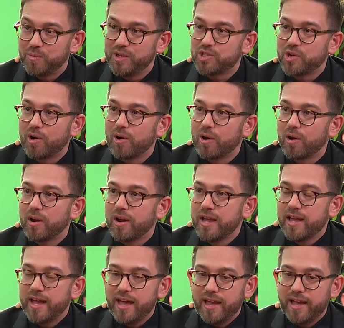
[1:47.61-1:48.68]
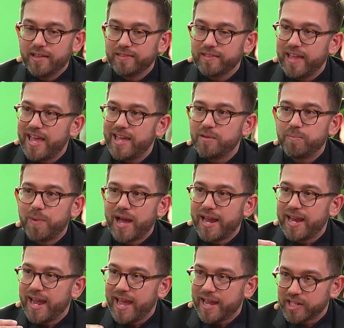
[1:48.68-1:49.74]
which are led
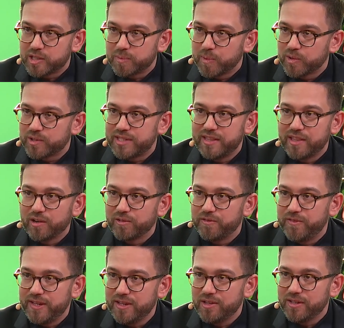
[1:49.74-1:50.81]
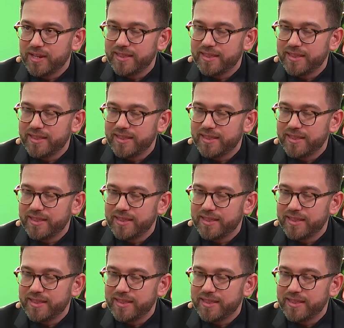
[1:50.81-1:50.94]
by experts in their field,